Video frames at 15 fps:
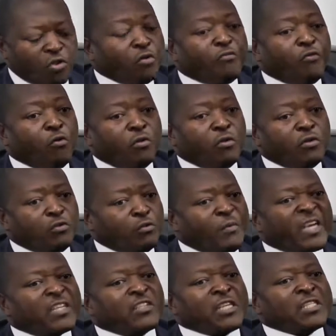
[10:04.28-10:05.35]
your phone, you
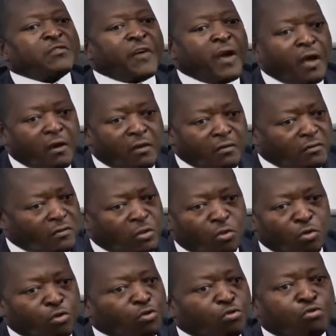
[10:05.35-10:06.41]
make transfer,
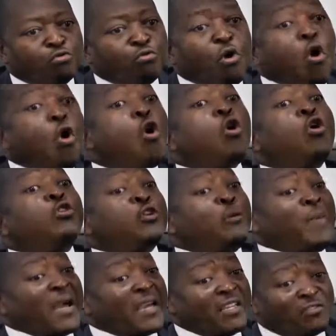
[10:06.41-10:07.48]
you do all your
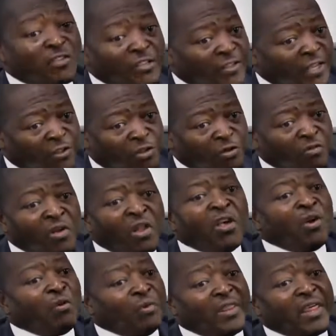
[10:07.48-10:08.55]
banking transaction
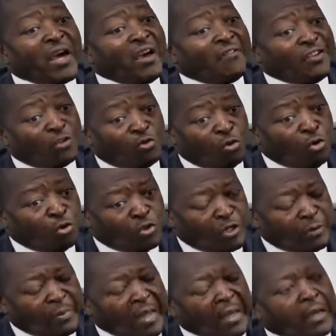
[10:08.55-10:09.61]
without having to go to
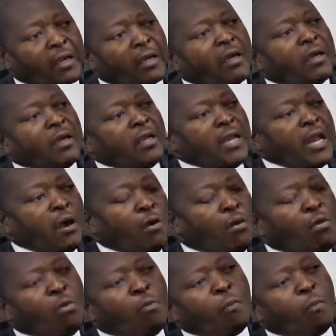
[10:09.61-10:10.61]
the bank. Now,